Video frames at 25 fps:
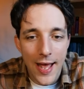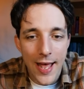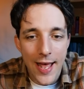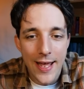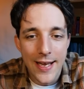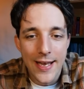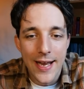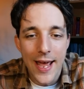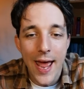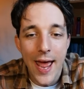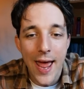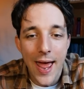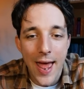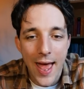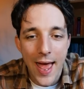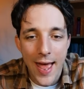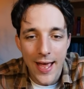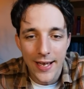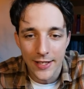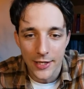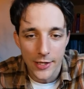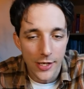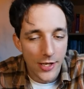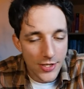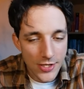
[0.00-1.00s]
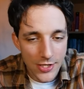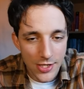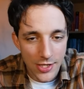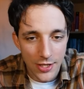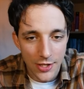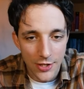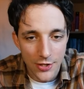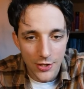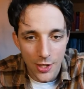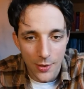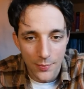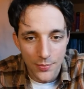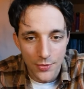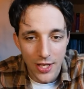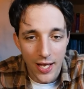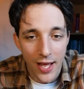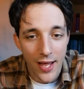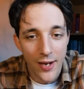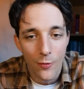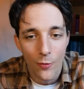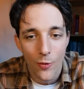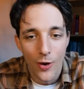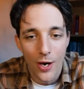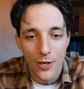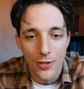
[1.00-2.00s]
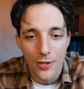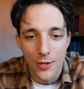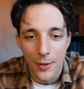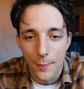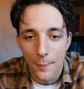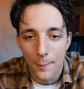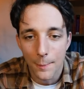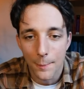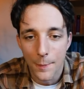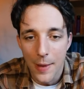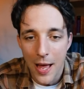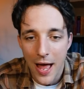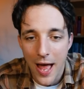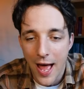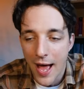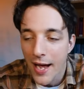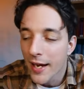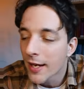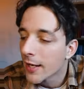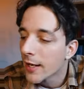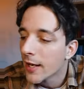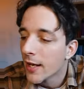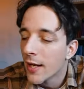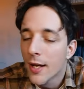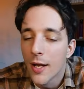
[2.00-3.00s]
and Agnes in the top 10. Welcome back.